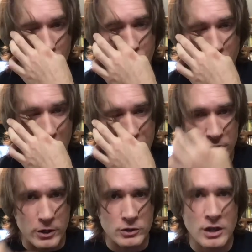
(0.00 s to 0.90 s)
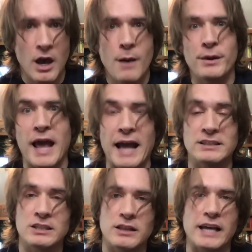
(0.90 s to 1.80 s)
5 years, but it had
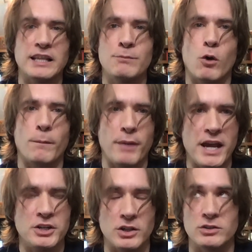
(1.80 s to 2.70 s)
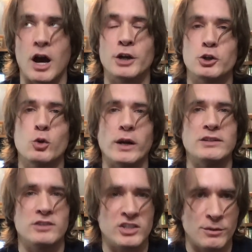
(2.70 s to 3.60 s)
slightly more patients,
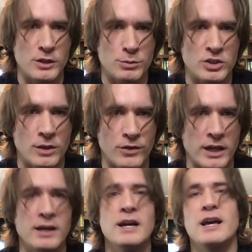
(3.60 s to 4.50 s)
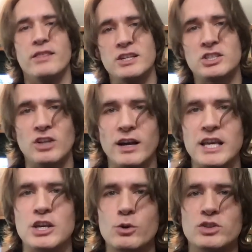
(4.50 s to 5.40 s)
126 to be specific. This study
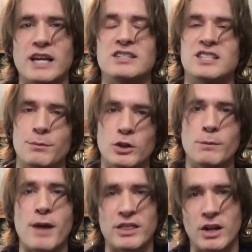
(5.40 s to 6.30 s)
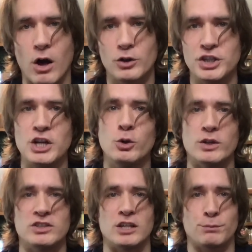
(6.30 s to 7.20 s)
used a similar methodology to
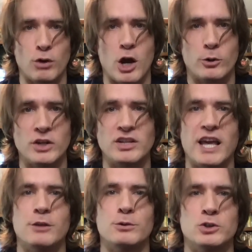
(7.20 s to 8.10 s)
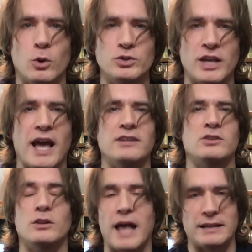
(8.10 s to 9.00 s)
assess progress and the results as the
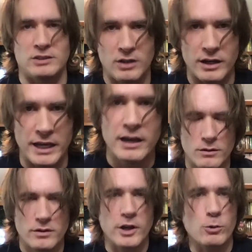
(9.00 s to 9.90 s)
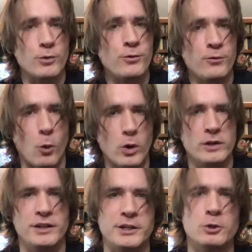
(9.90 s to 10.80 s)
last study. There were 4
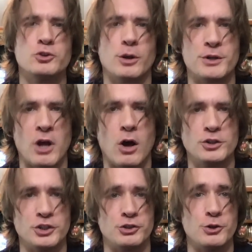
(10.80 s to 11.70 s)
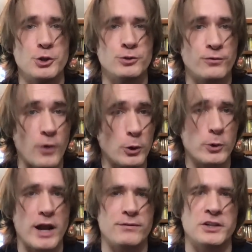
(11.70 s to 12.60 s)
clinical dermatologists who used
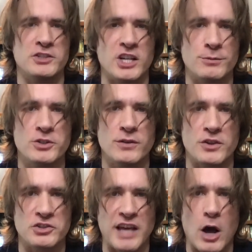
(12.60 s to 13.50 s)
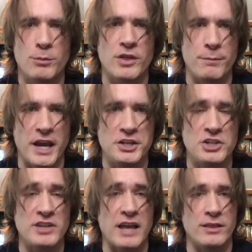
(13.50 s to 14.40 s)
photographic assessments of the scalp of the
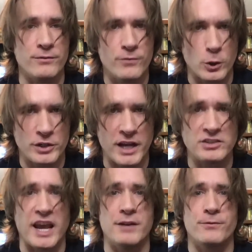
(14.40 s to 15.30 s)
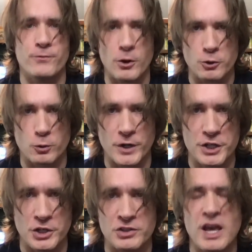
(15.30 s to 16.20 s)
patients at the vertex and frontal
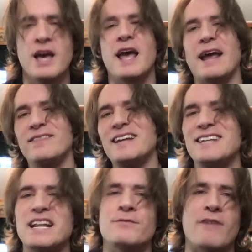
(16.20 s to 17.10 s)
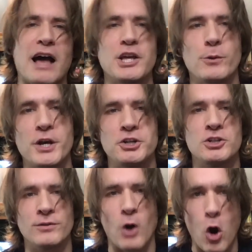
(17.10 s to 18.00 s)
regions, and they did evaluations
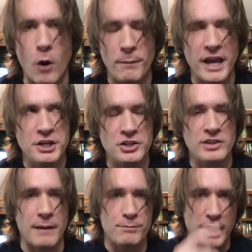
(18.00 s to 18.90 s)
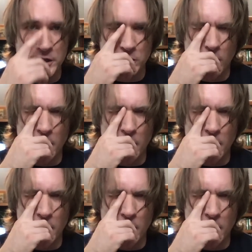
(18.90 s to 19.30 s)
of all patients at baseline,